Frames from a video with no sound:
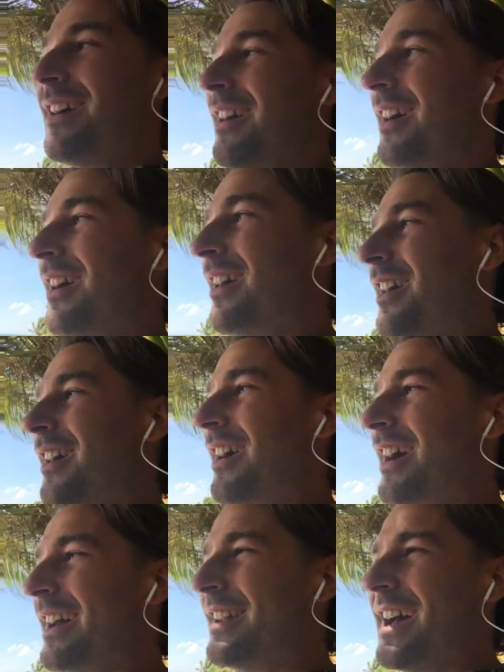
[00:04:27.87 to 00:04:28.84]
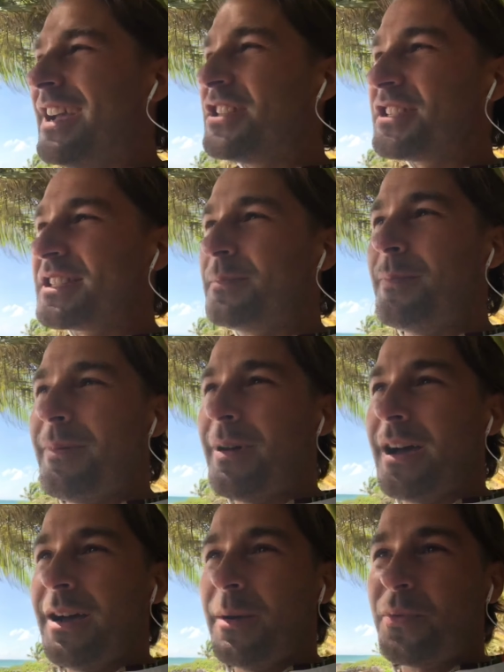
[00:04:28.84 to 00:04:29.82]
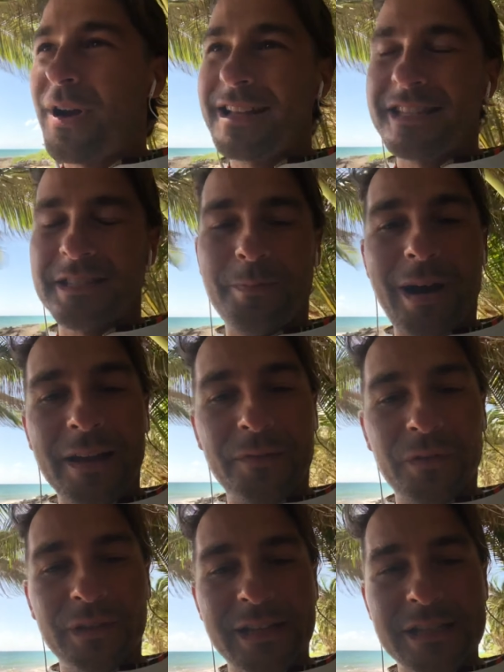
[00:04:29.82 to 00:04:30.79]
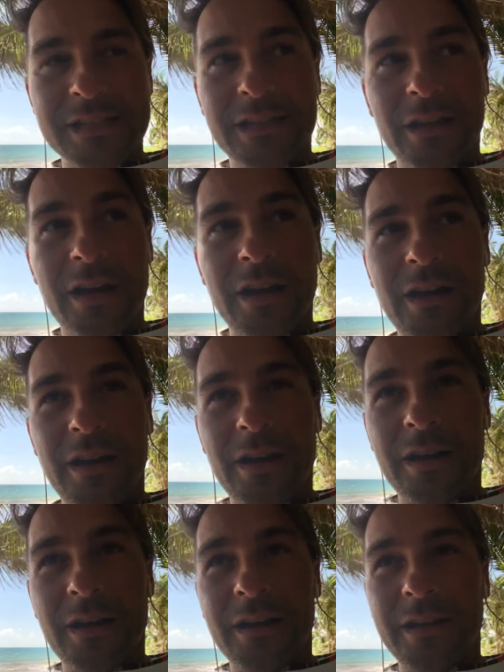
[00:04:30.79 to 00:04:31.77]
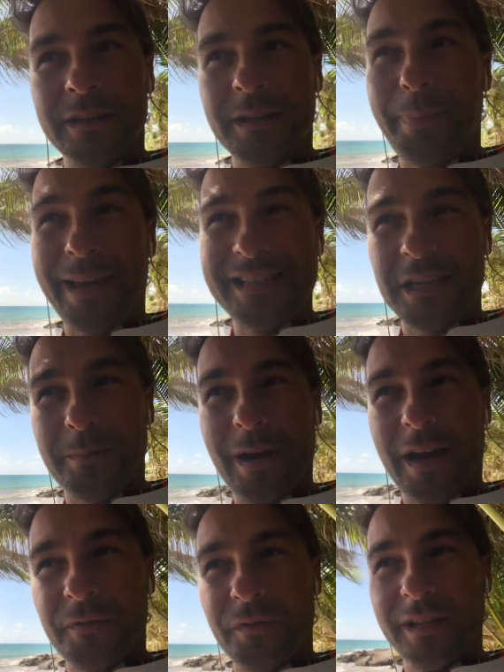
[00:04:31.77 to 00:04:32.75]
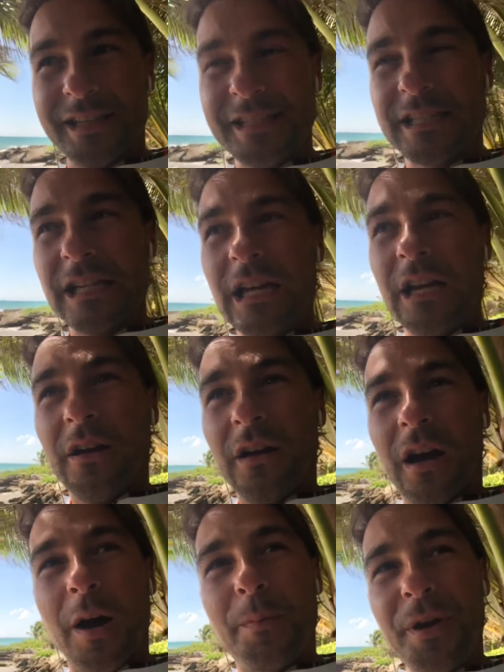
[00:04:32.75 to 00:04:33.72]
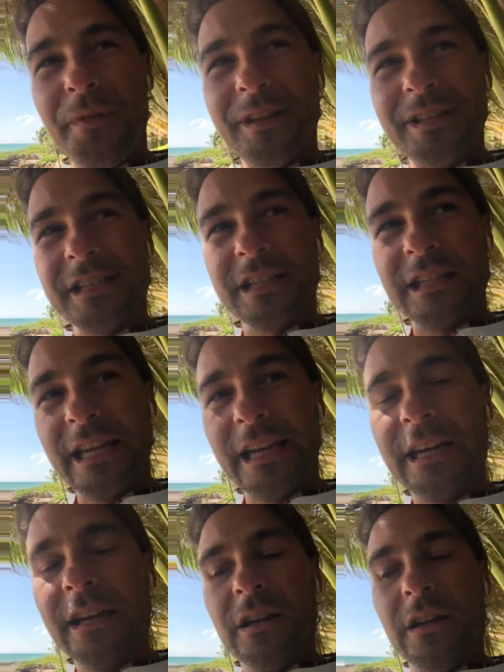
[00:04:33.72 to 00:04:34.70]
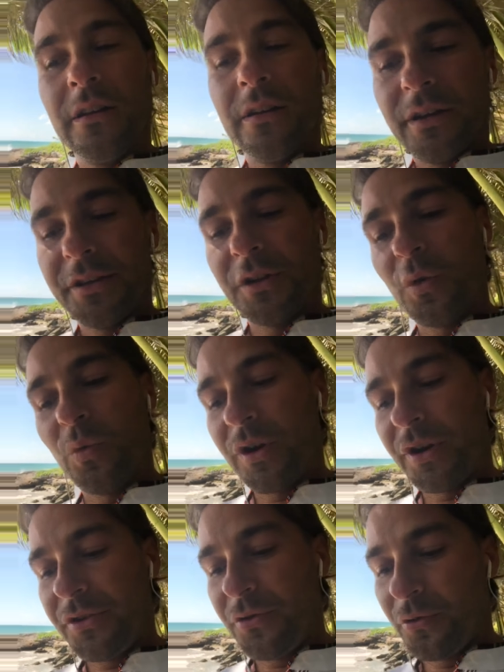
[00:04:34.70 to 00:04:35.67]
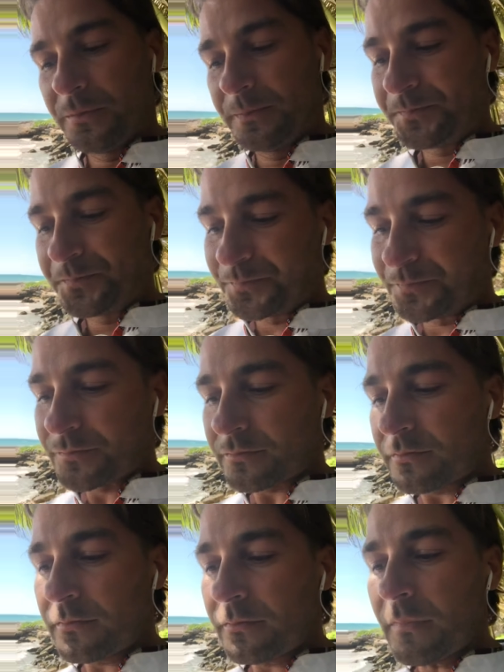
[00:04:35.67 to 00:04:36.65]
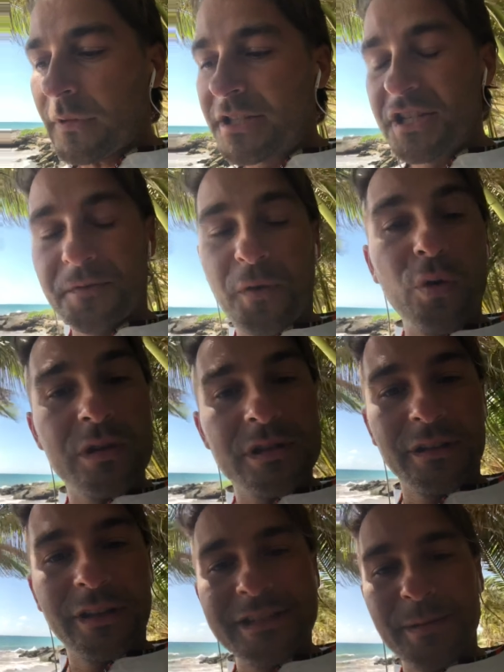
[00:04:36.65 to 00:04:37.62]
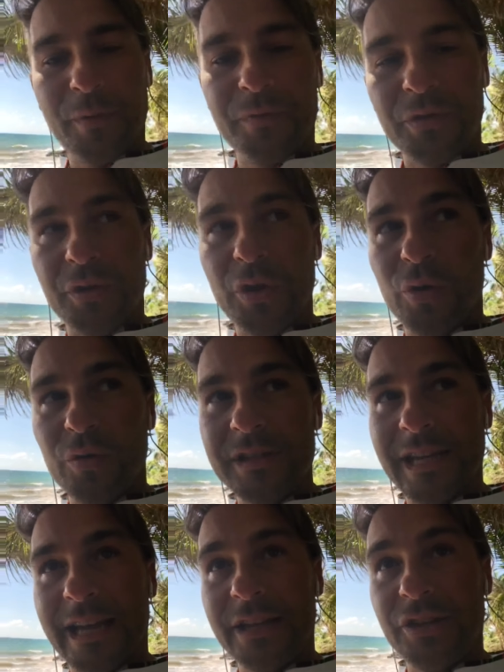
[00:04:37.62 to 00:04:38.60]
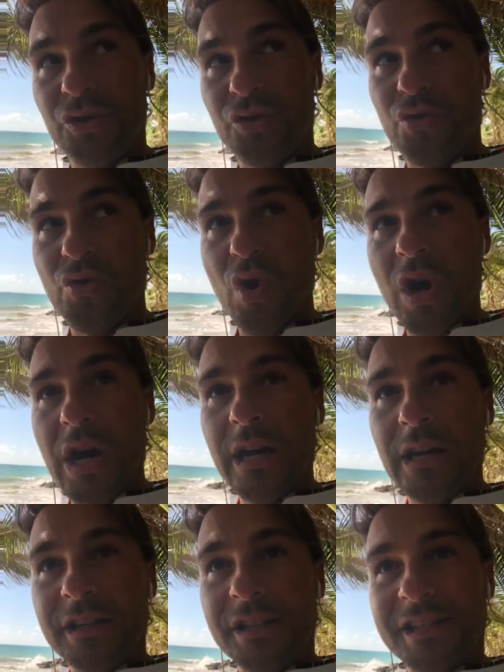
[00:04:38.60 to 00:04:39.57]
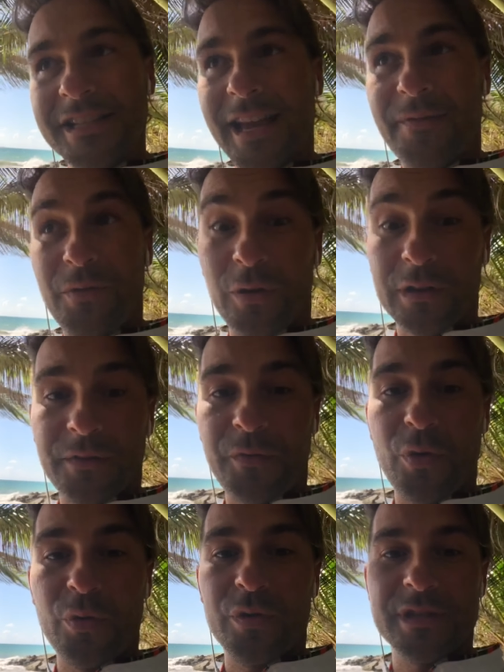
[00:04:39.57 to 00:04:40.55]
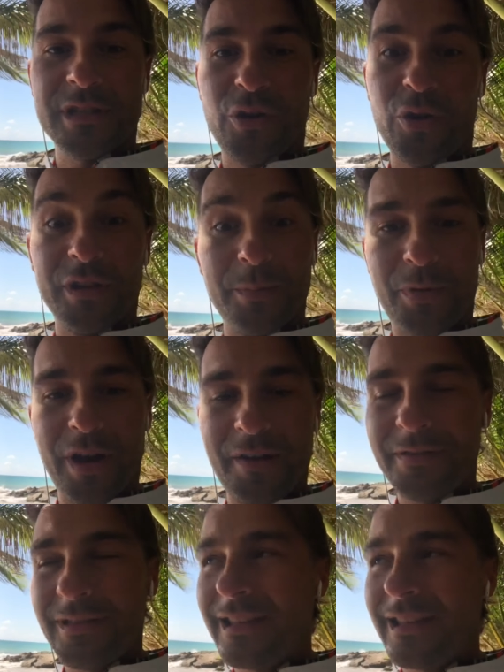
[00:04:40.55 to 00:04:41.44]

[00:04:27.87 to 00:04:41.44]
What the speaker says: And I just practice mindfulness, the basic mindfulness breathing technique, you know, where you just focus on the tip of your nose and you just have all the focus on the breath.